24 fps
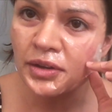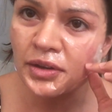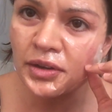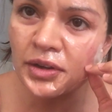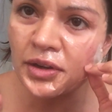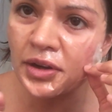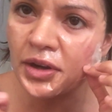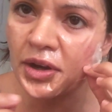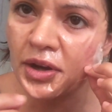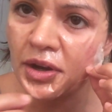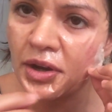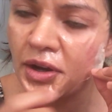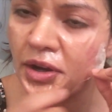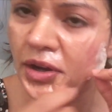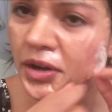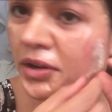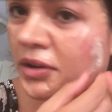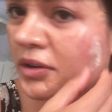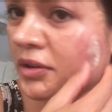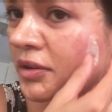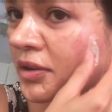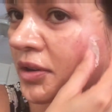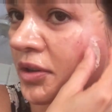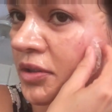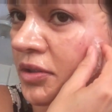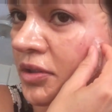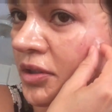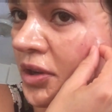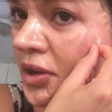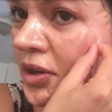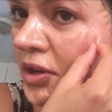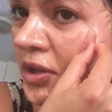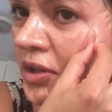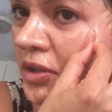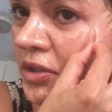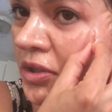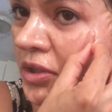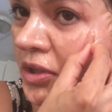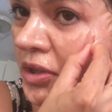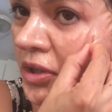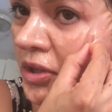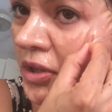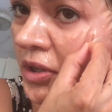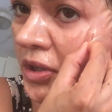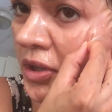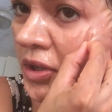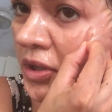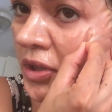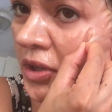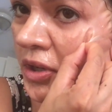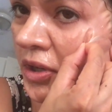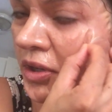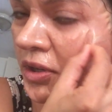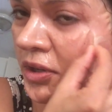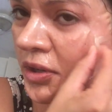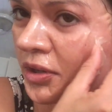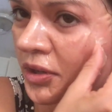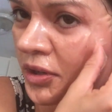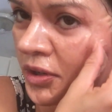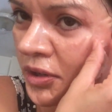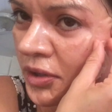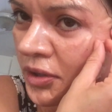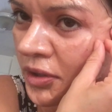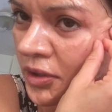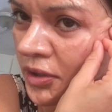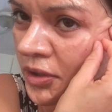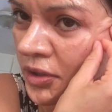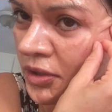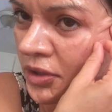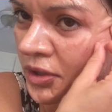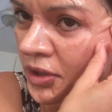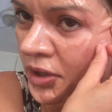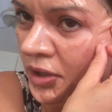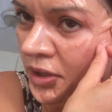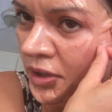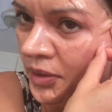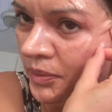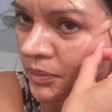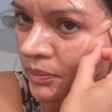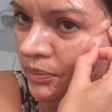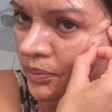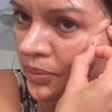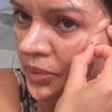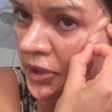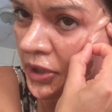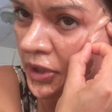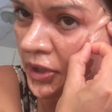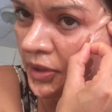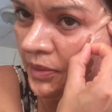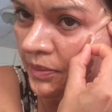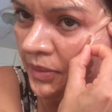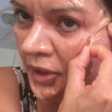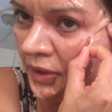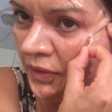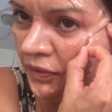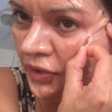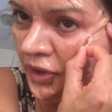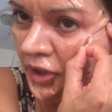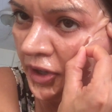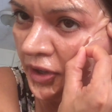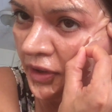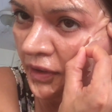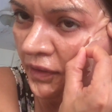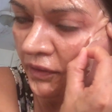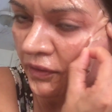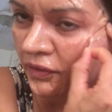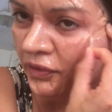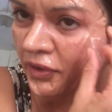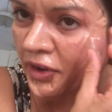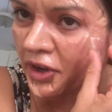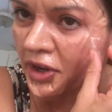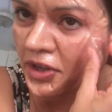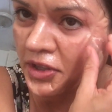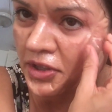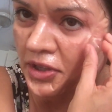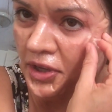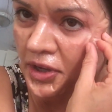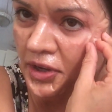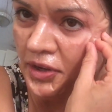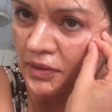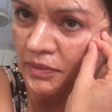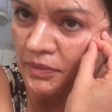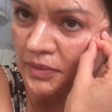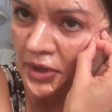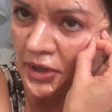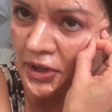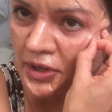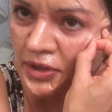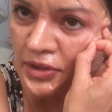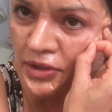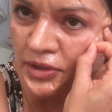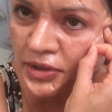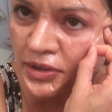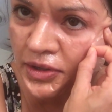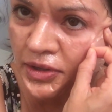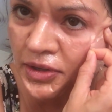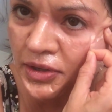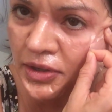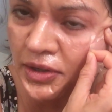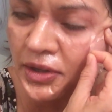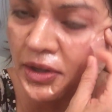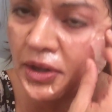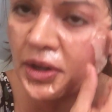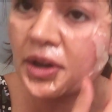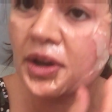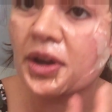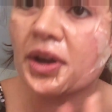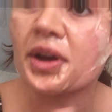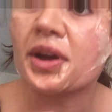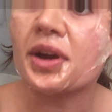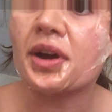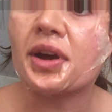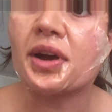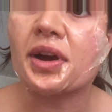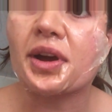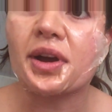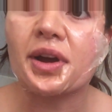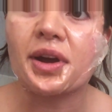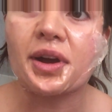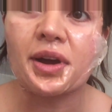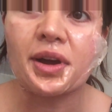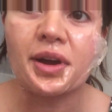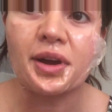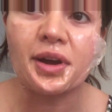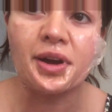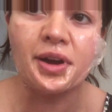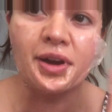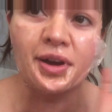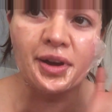No, it's not easy. It look, it's like I'm peeling my fucking face out of my, ow.